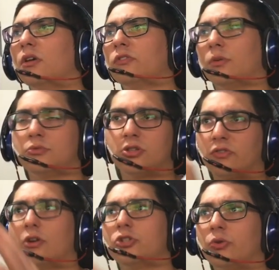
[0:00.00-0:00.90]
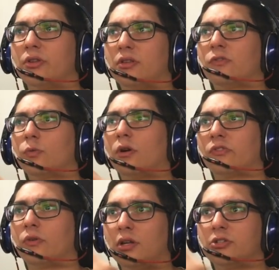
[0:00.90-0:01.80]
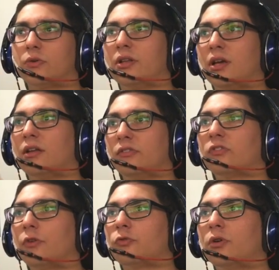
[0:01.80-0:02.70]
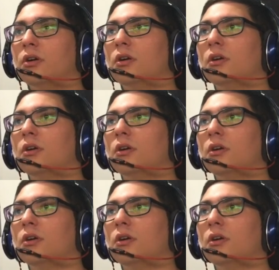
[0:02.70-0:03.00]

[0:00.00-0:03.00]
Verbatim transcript: So I'm just gonna show that this works on literally any software.